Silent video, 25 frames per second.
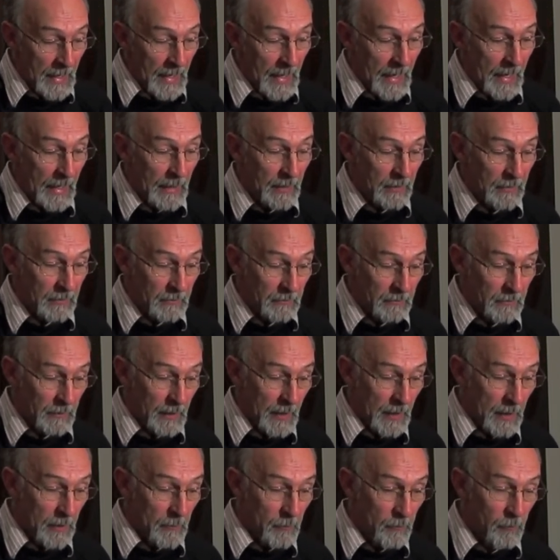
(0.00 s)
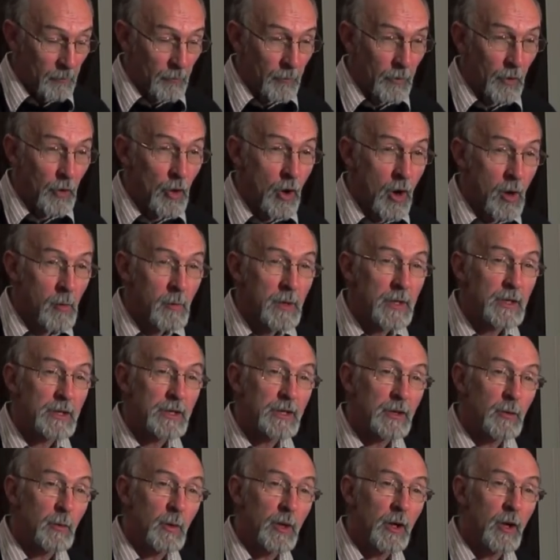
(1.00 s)
and the comments
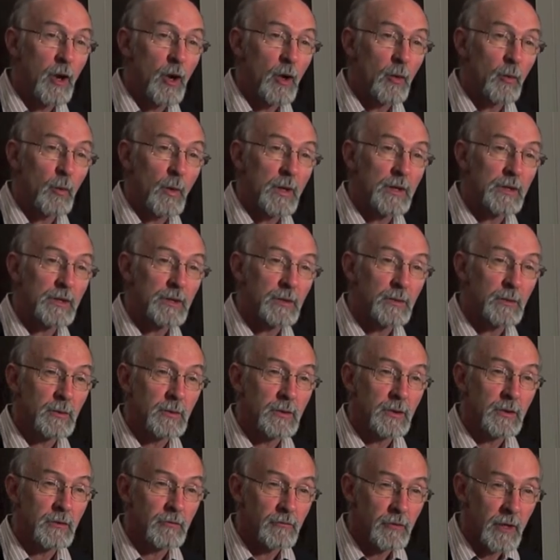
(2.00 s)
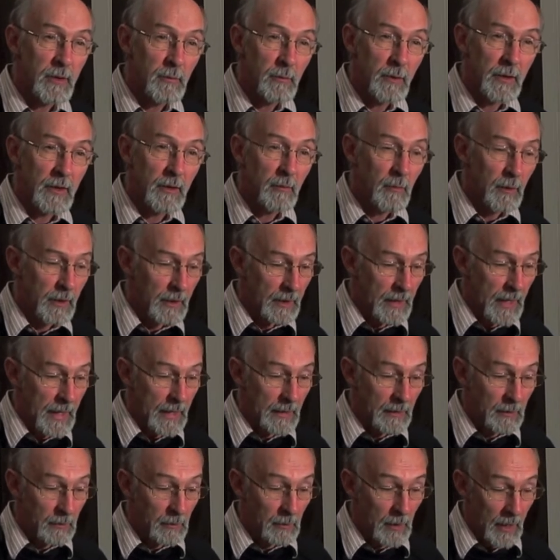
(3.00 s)
that we got once the treatment had been
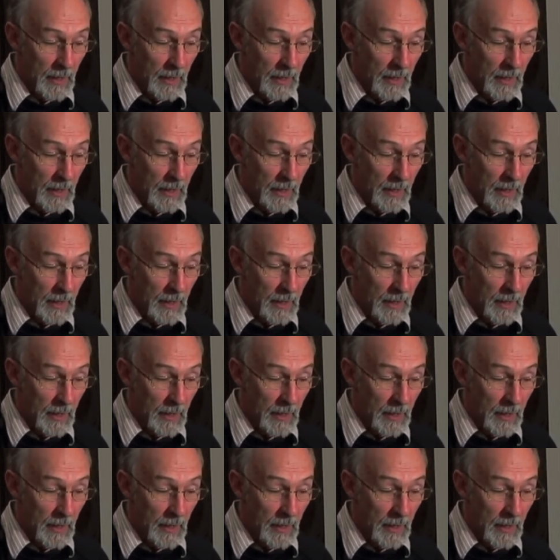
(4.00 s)
done,